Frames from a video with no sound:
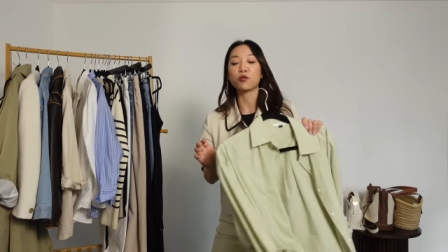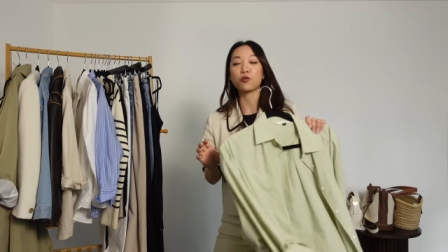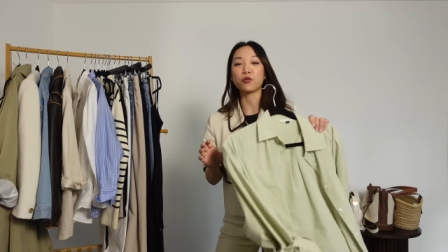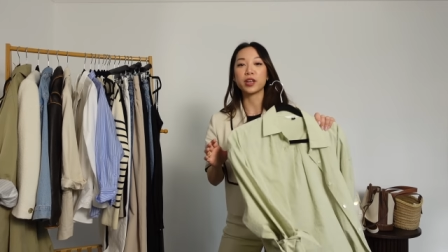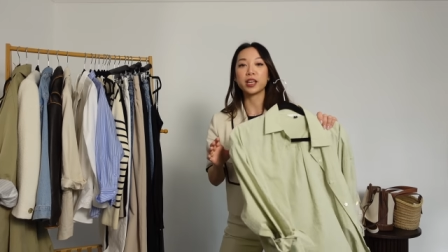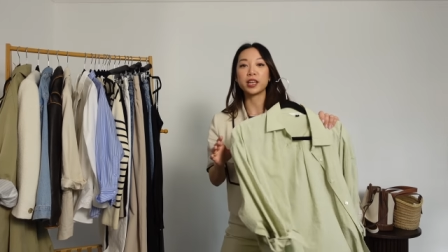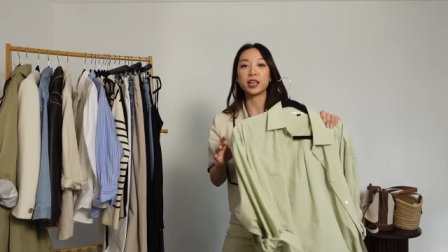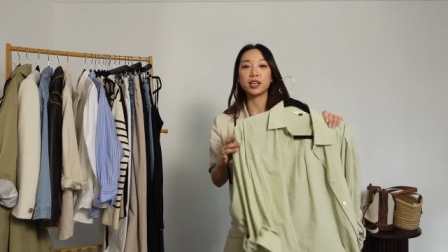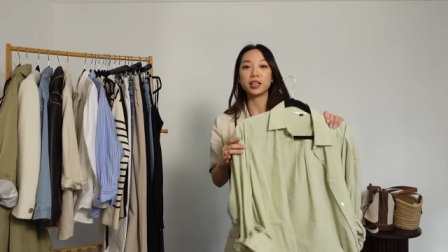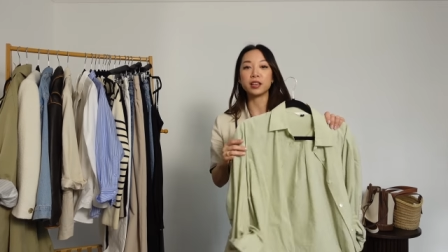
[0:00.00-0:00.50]

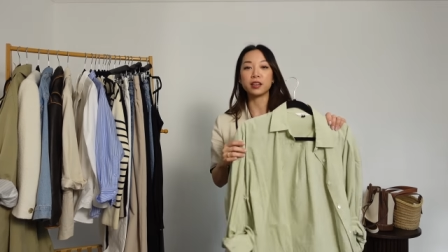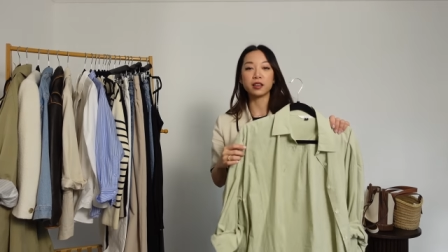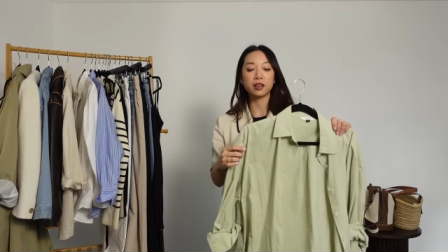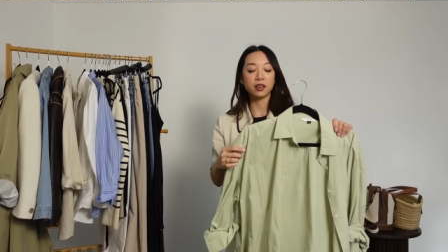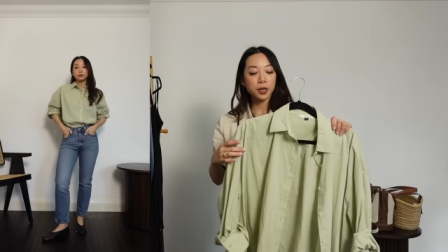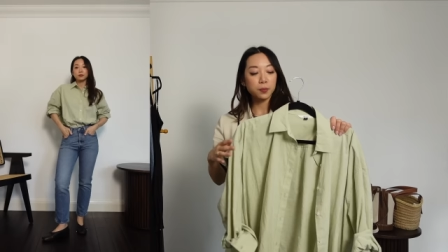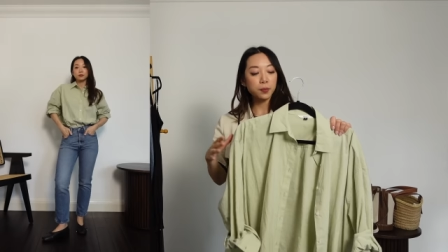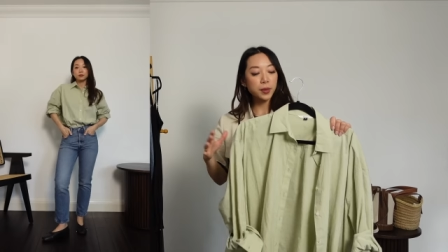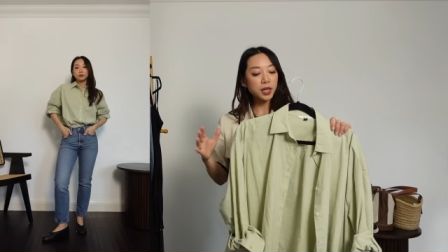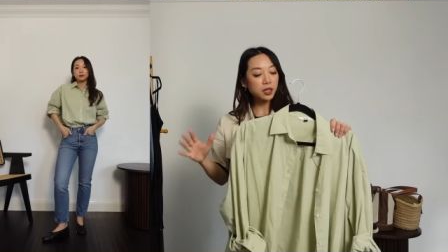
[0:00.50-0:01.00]
green,
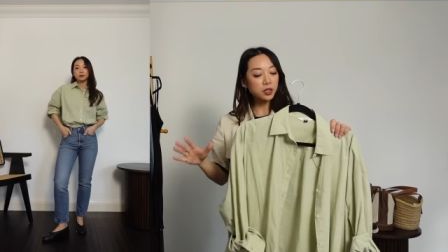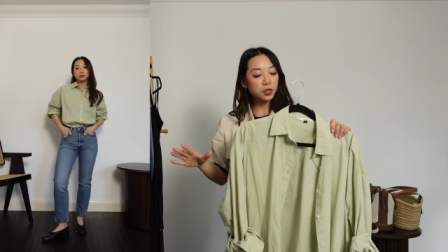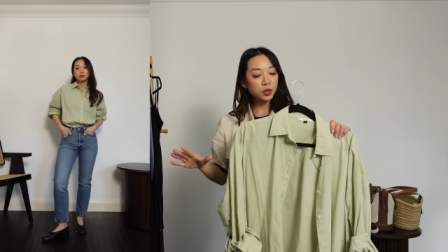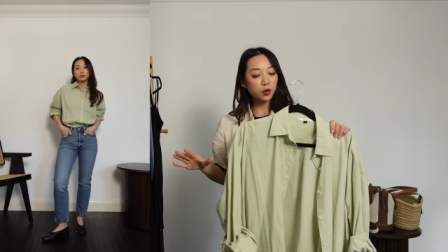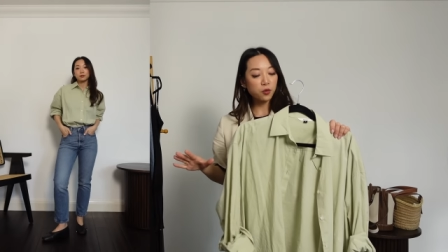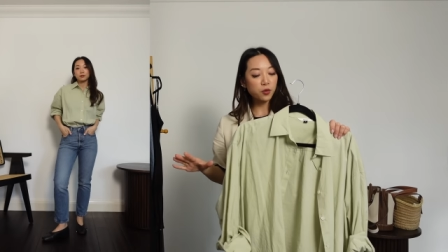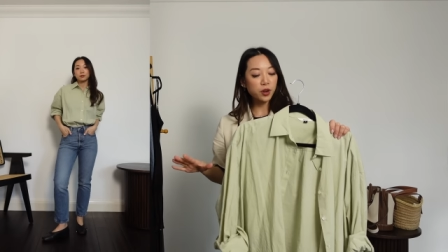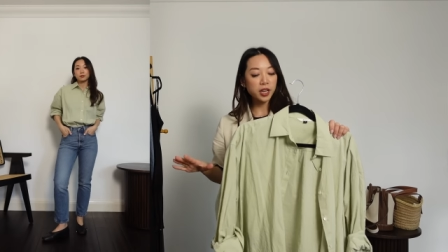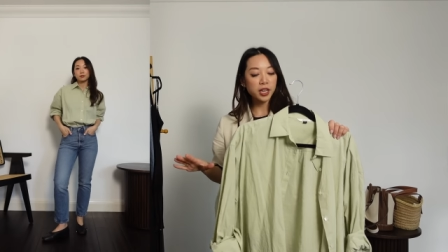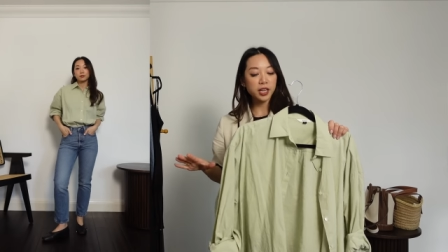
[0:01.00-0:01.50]
mint
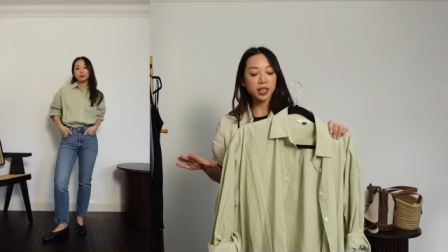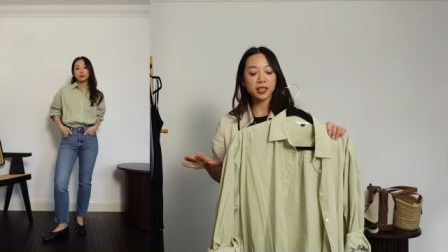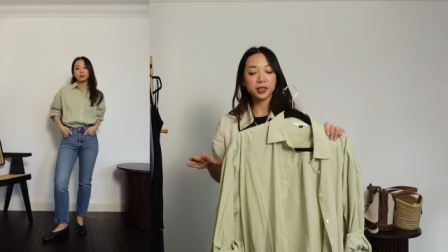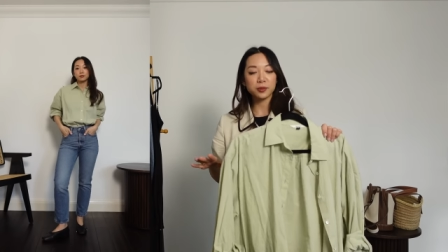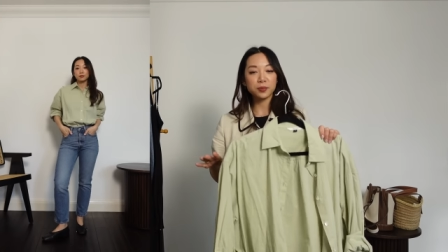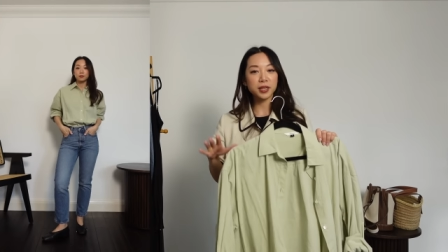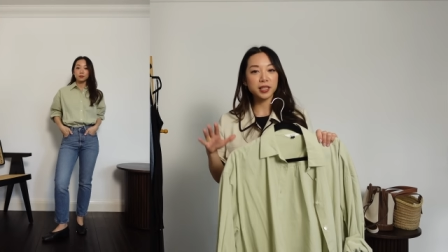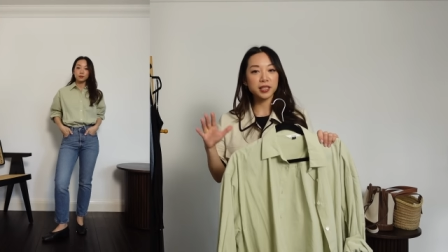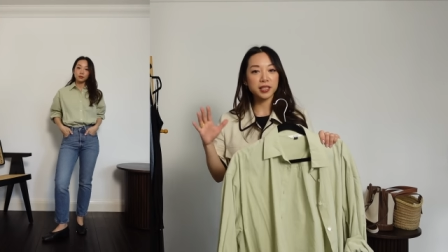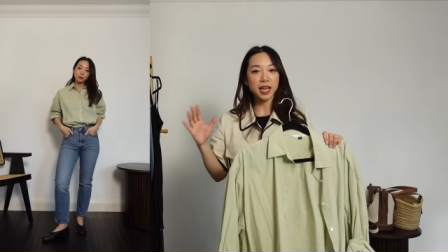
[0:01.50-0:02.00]

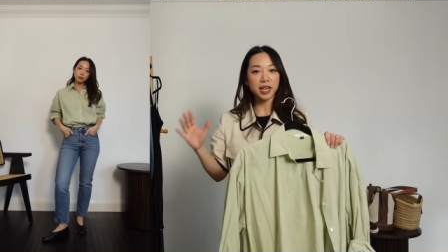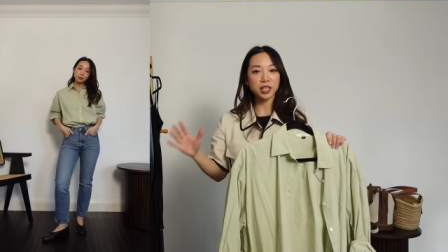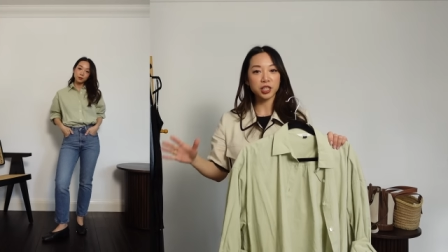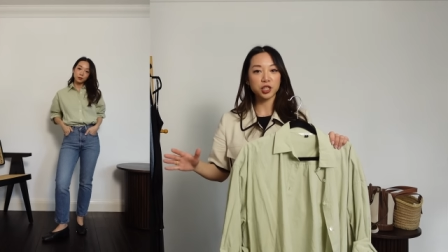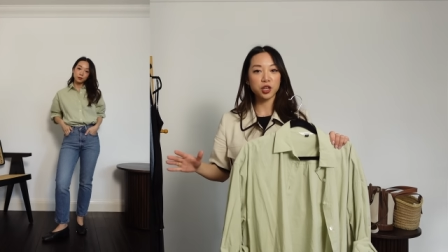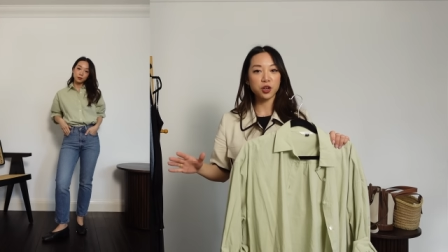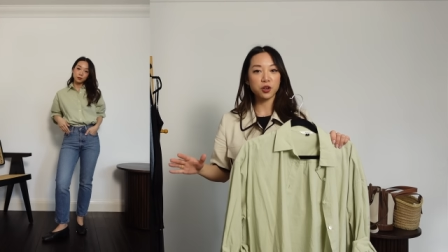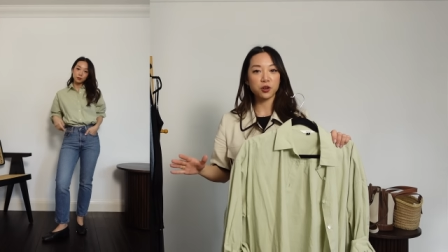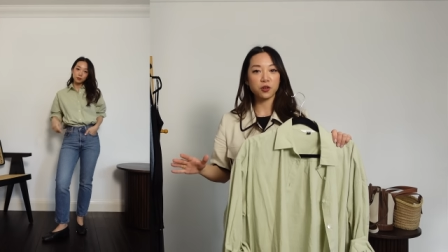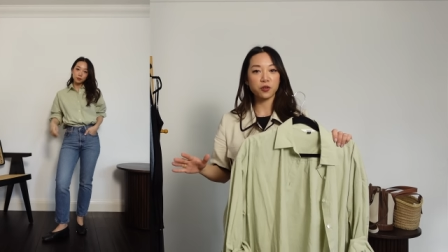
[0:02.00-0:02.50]
green,
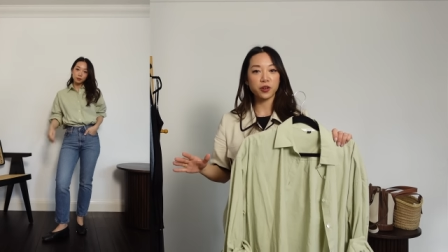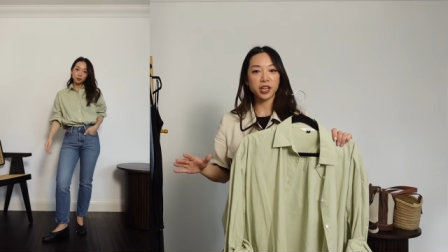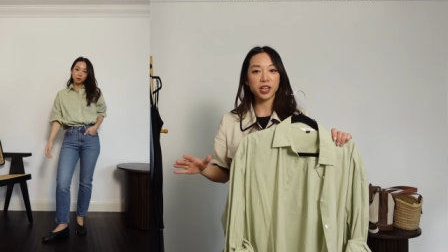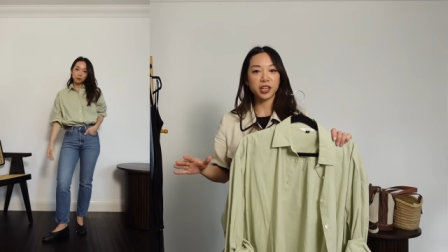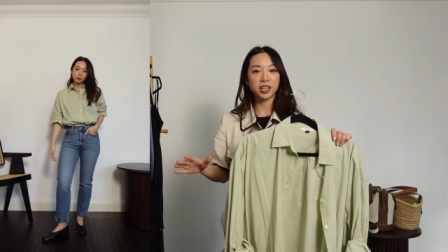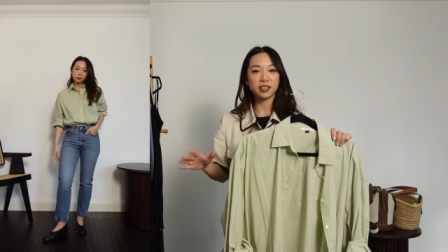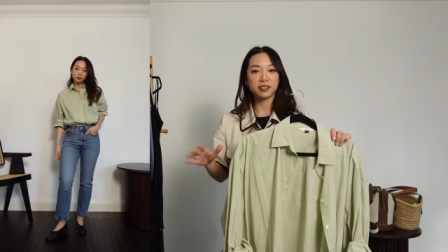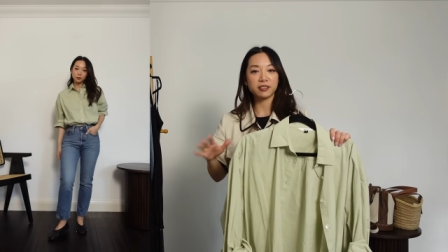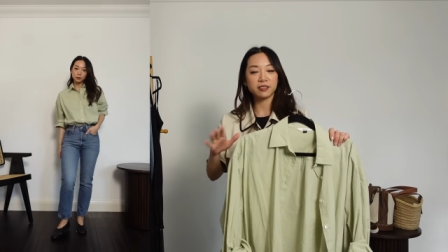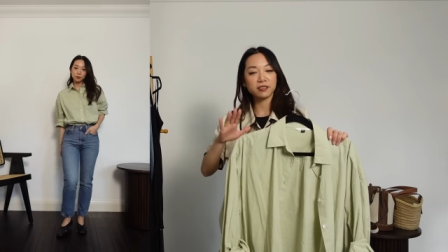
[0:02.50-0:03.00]
pistachio
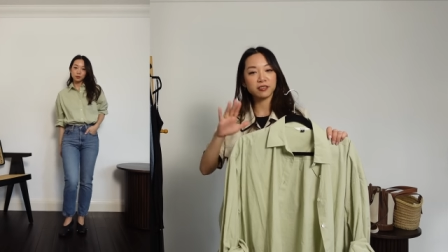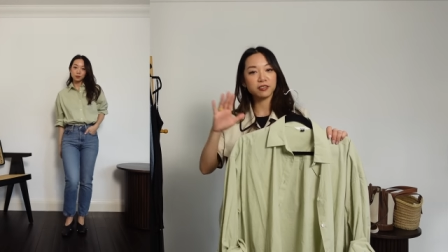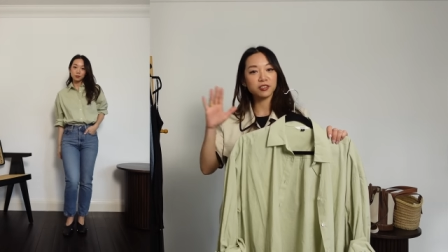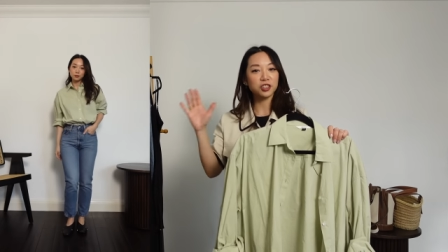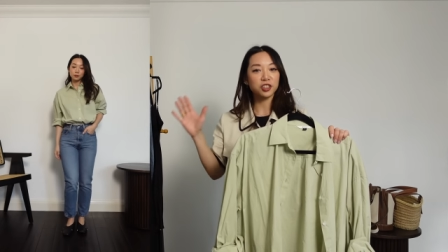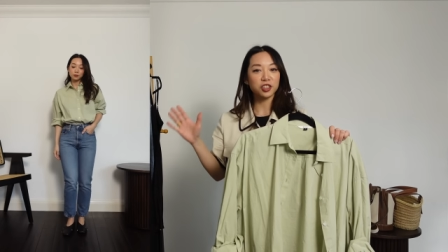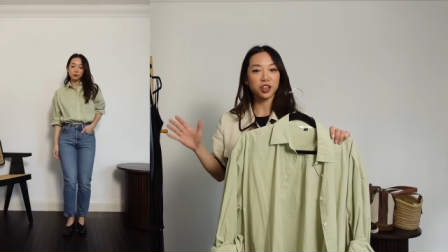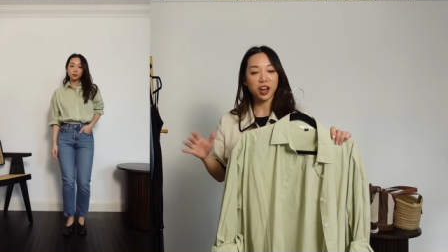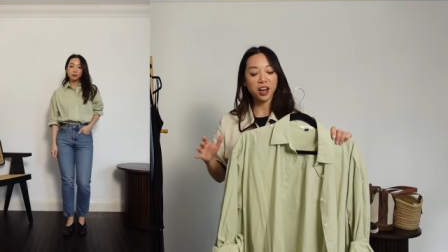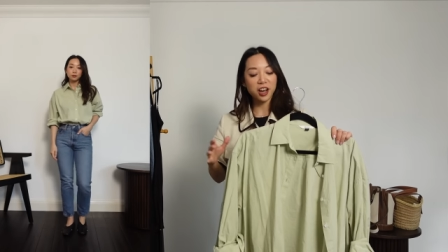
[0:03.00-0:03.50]
green
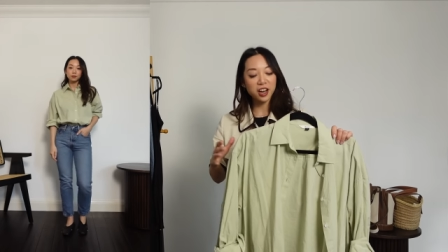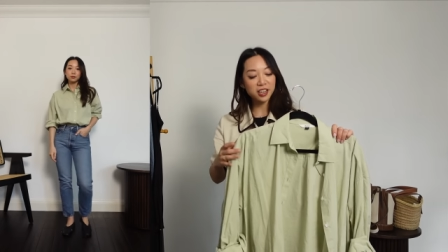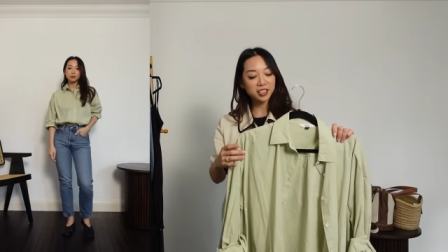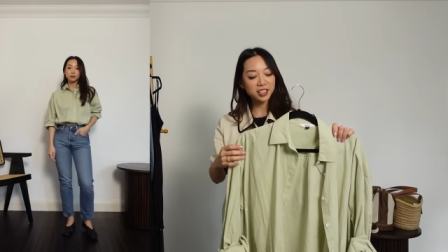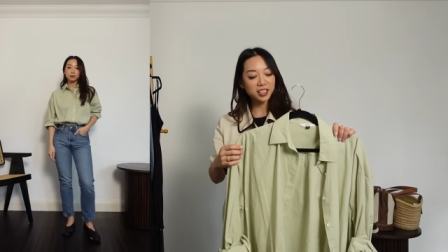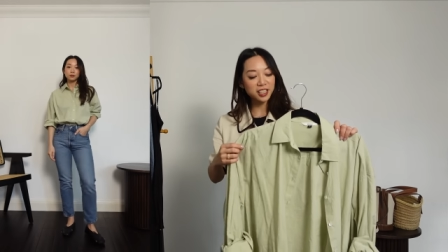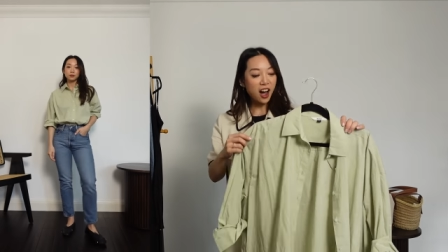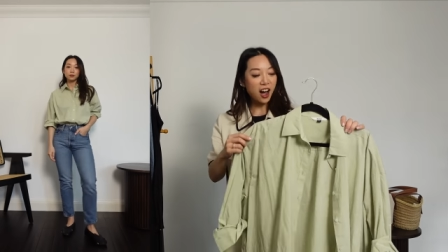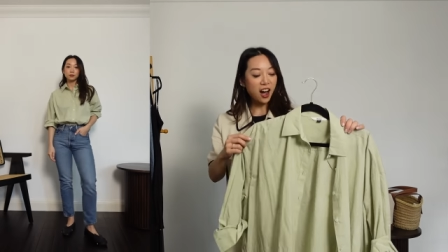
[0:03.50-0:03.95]
shirt.